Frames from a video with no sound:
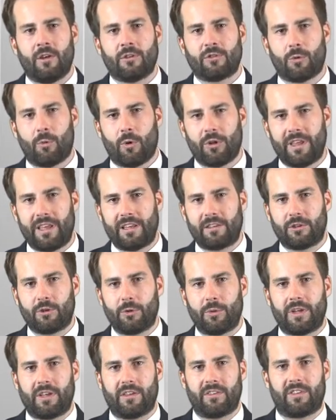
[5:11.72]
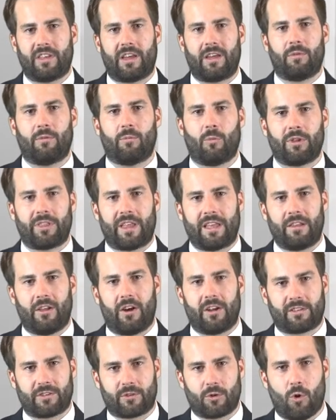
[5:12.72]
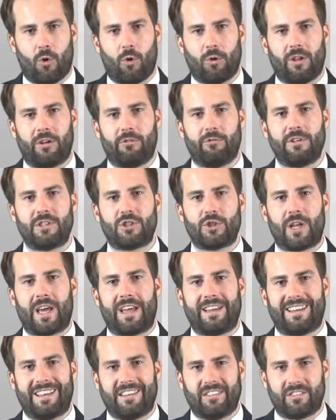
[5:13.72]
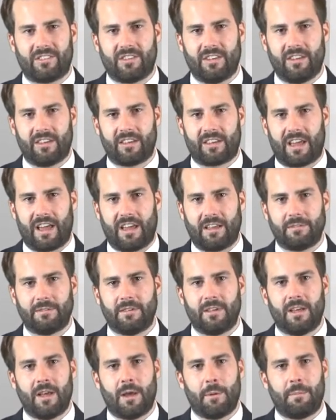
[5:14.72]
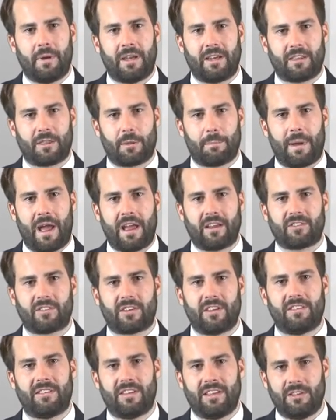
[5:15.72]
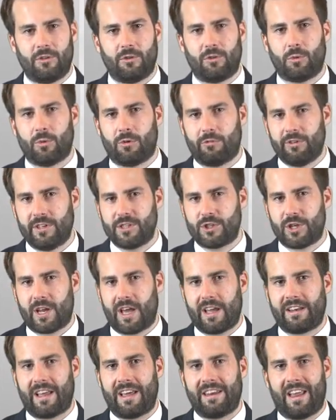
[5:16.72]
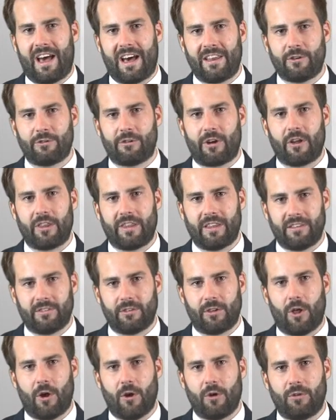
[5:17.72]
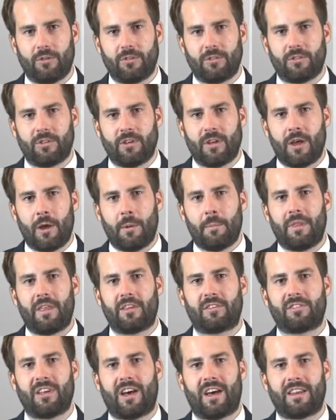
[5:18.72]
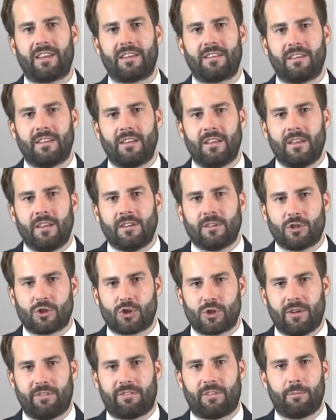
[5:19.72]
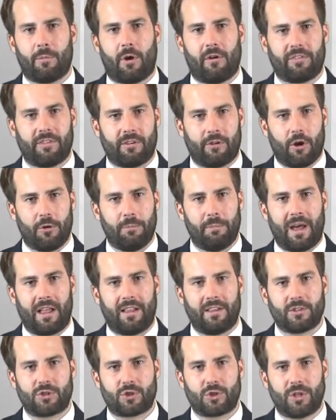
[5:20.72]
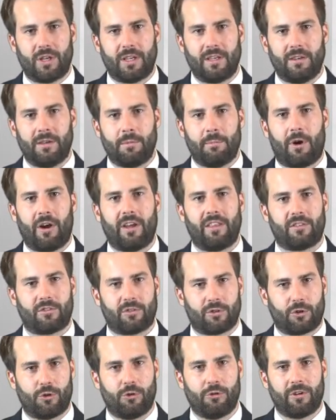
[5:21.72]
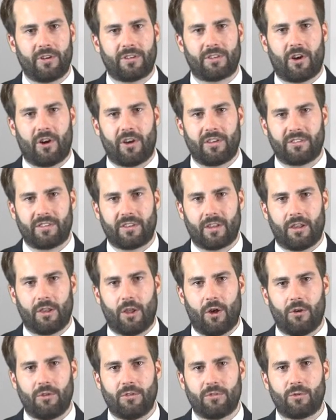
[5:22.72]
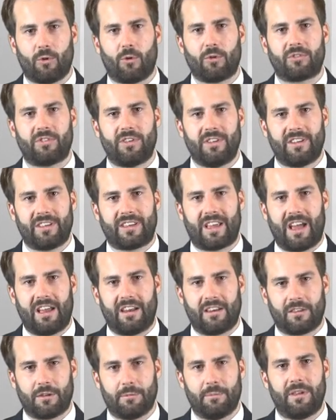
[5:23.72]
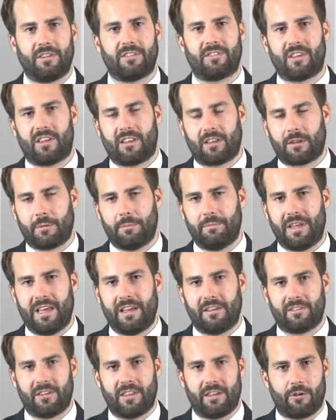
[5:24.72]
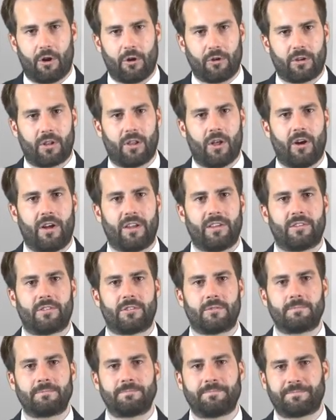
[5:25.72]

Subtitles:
So what they're doing is that what they like to call originate and syndicate, meaning the banks continue to originate and underwrite these loans, but they're starting to shift them off their own balance sheet by either securitising the loans or syndicating them and selling them down to their own clients.